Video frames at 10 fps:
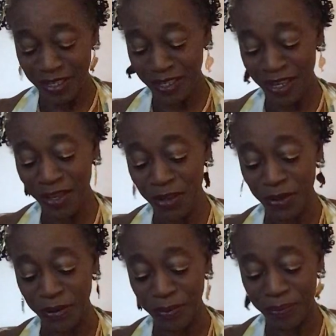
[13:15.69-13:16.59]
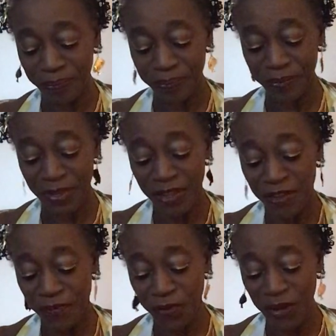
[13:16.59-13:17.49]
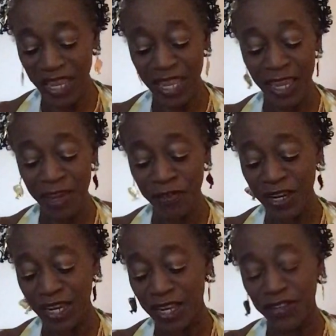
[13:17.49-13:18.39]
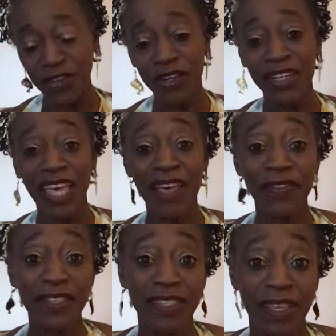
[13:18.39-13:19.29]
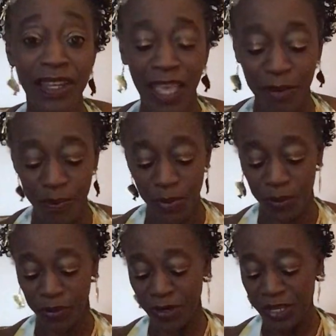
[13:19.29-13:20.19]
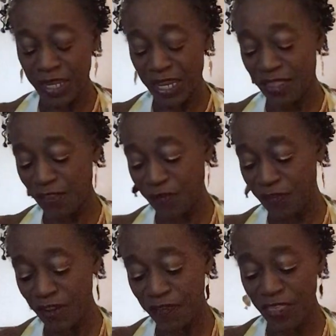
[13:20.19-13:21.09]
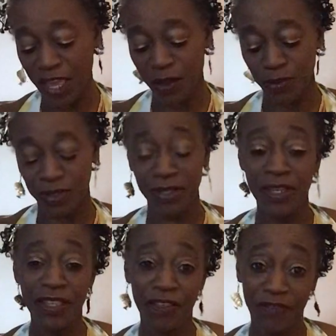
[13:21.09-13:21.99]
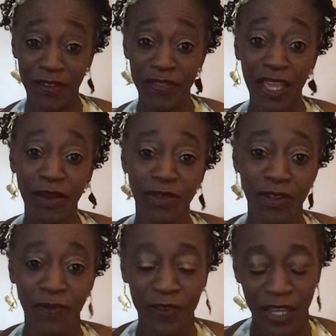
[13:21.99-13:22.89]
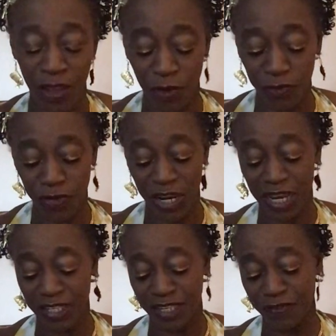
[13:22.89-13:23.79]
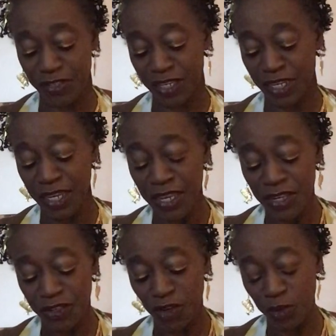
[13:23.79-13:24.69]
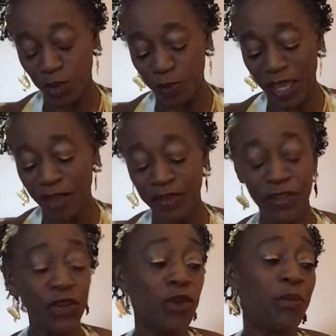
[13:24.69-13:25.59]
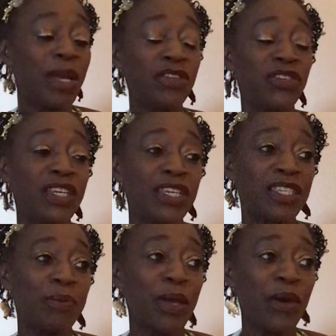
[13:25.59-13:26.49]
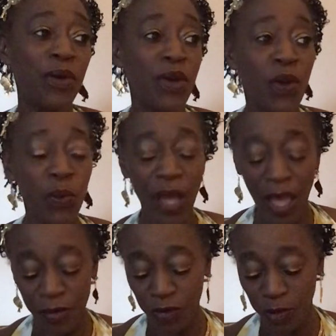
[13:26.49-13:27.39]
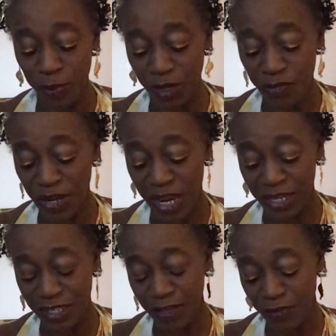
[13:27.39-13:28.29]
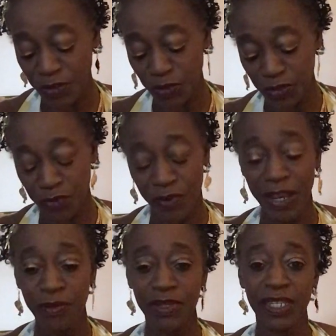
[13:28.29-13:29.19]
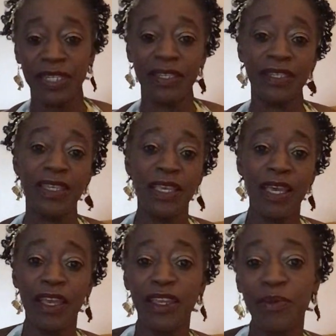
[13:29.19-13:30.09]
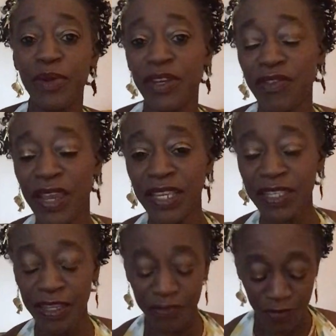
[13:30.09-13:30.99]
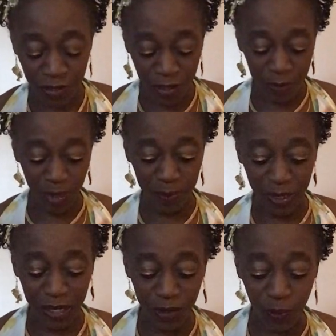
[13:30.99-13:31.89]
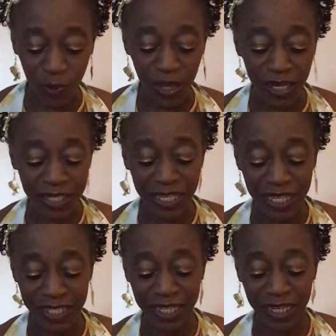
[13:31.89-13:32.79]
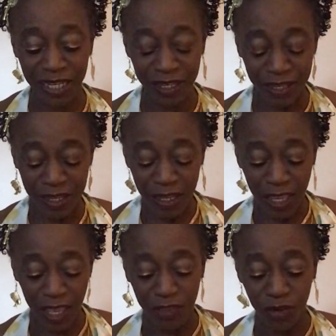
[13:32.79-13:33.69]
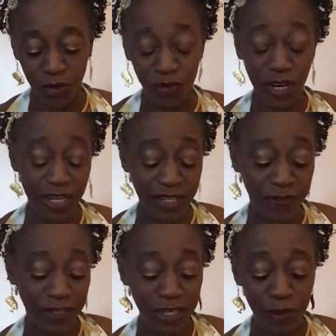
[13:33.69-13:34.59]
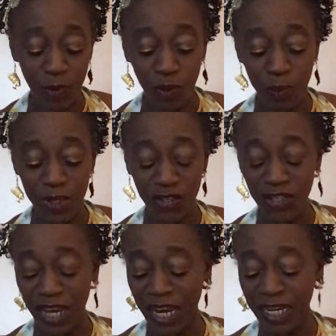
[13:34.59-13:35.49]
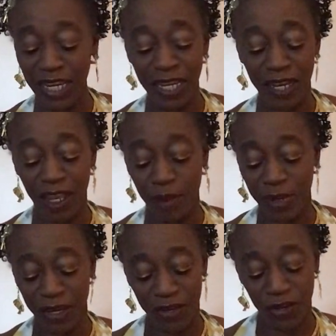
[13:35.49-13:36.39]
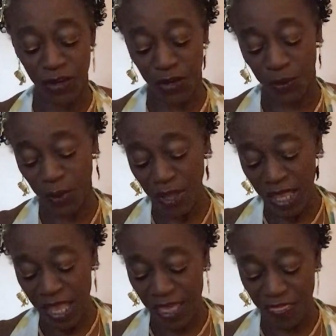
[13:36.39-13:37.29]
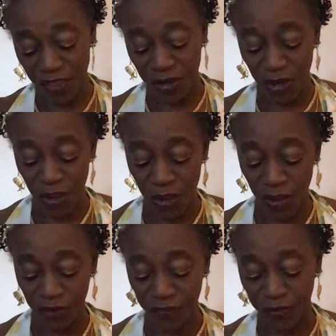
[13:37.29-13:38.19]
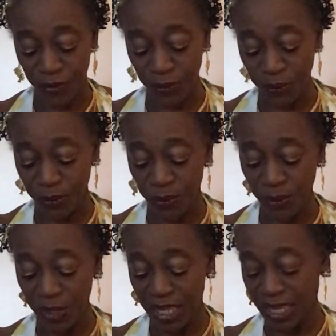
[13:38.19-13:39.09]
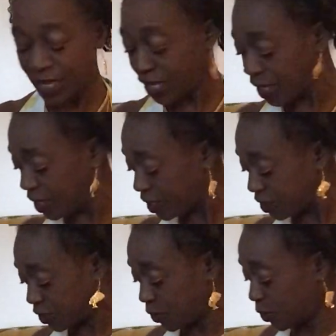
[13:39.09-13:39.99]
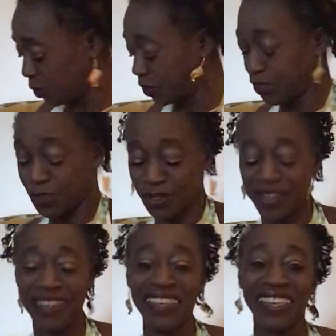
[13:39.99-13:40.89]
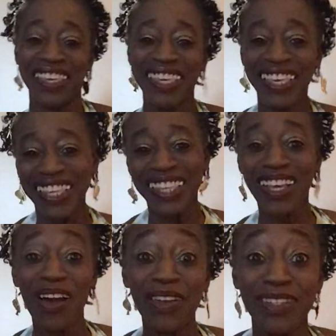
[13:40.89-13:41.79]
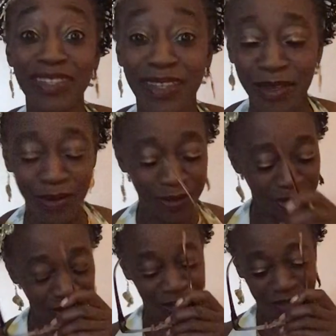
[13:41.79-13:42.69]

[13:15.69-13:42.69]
So, for Aries, you're going to have the Sun and Moon in the 5th house. The 5th house of Leo, of creativity. So you'll be having new imaginings about how you can be creative in your surroundings, how you can be creative maybe in a work setting, and your creativity will be shining and coming anew. And the card for you is Googs. The card is Googs.